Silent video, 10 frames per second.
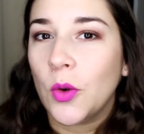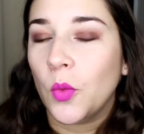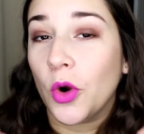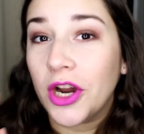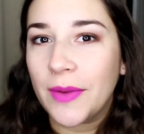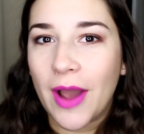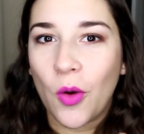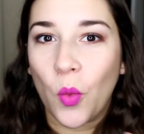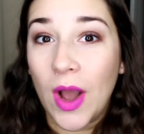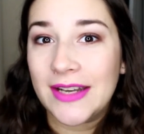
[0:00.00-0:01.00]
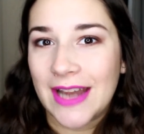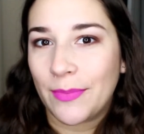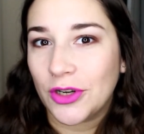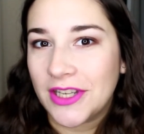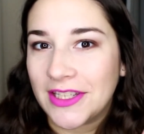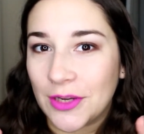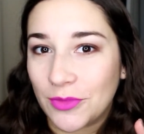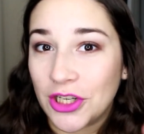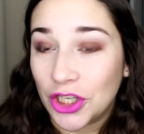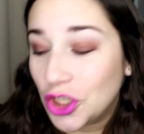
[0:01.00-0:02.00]
worried about what diaper system
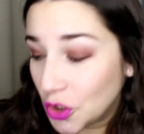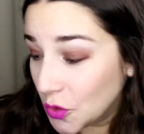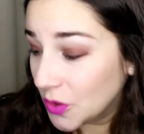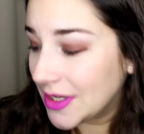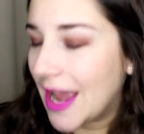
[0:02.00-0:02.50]
to choose,